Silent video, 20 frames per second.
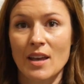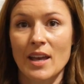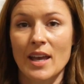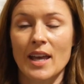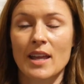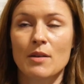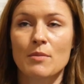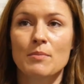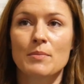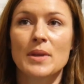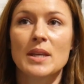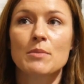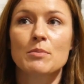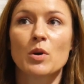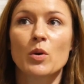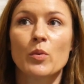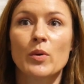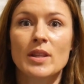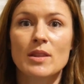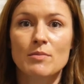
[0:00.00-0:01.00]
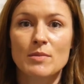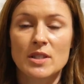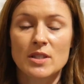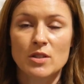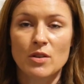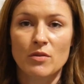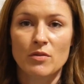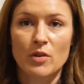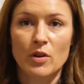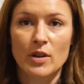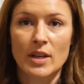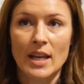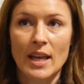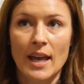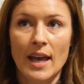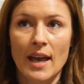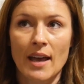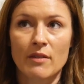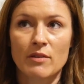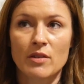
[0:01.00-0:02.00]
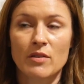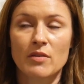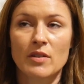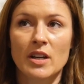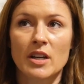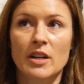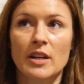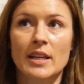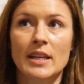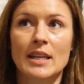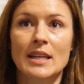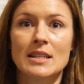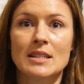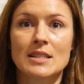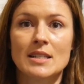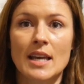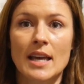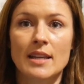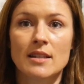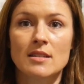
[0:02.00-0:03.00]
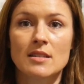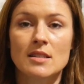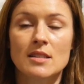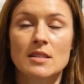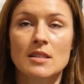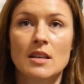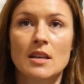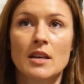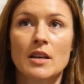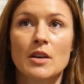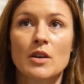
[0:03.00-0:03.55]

and people with misophonia have a very intense